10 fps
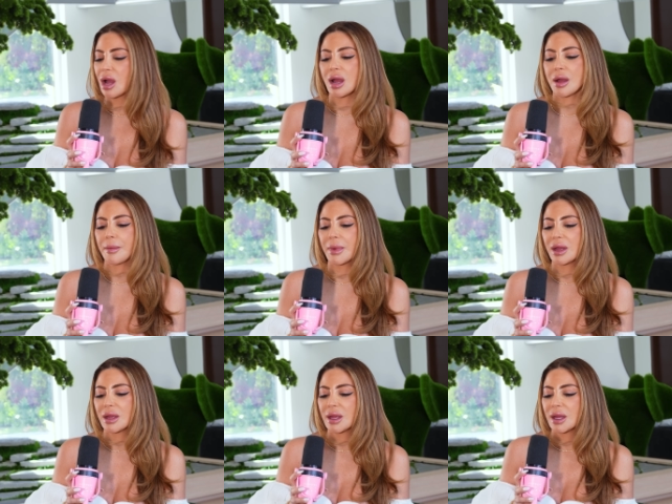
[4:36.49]

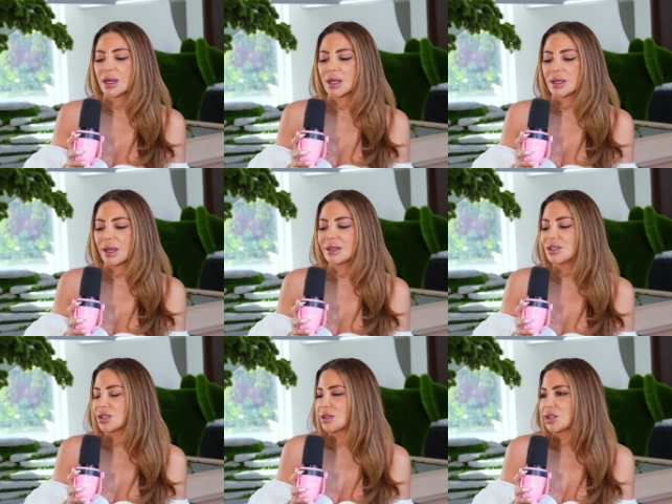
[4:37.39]

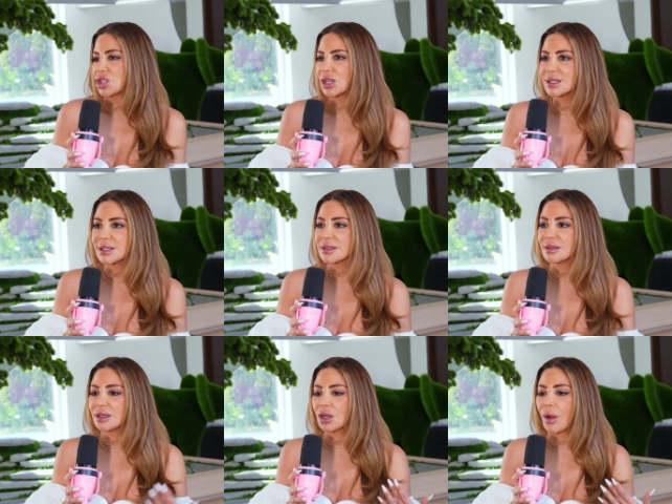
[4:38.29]
And just,
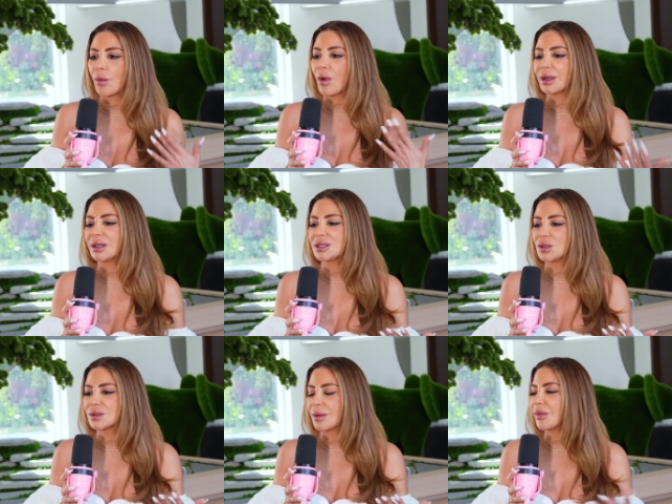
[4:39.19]
I wanted to
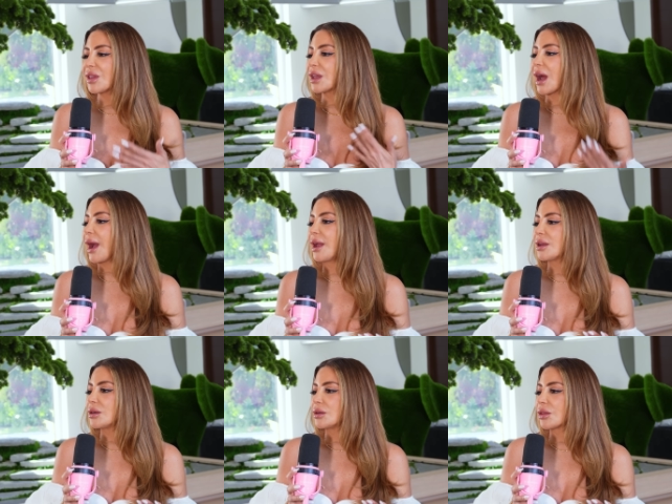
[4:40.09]
do something that I
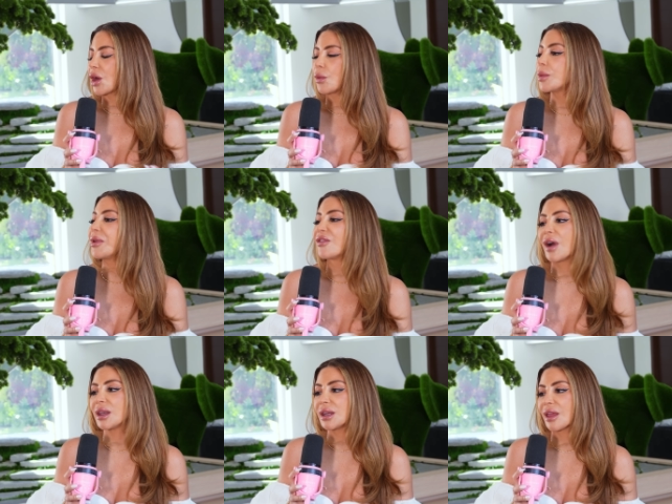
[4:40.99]
thought would be
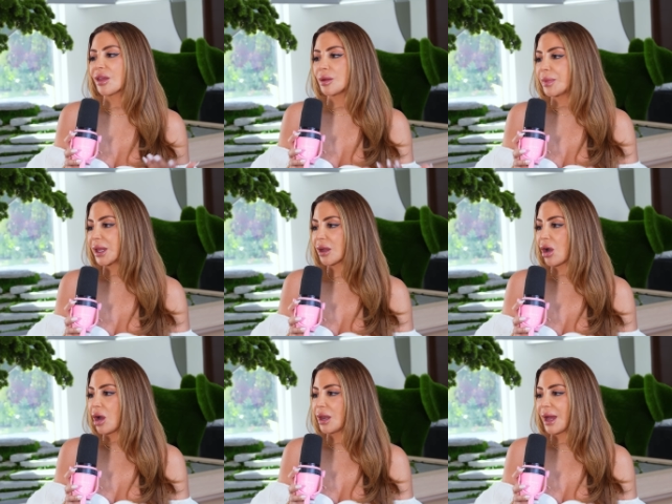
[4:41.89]
fun, and I thought being
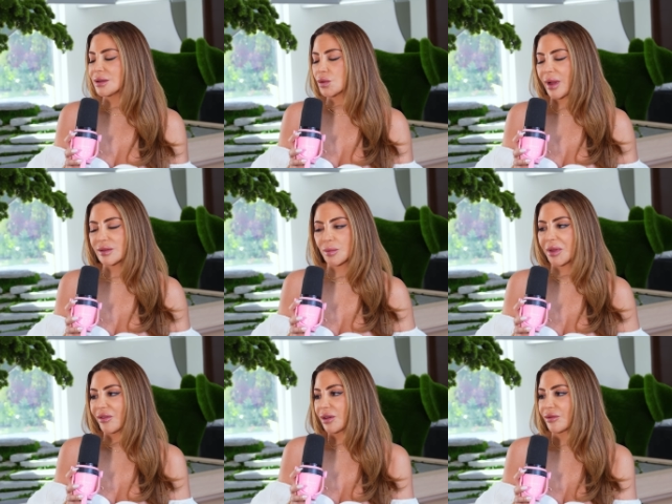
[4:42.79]
on Housewives would be
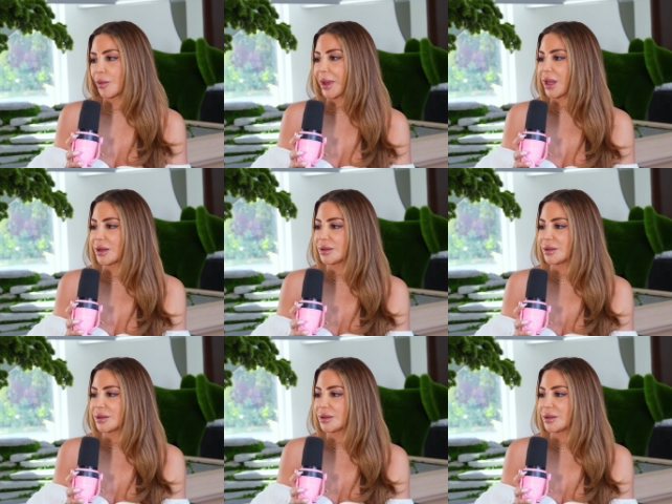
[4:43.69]
fun for me.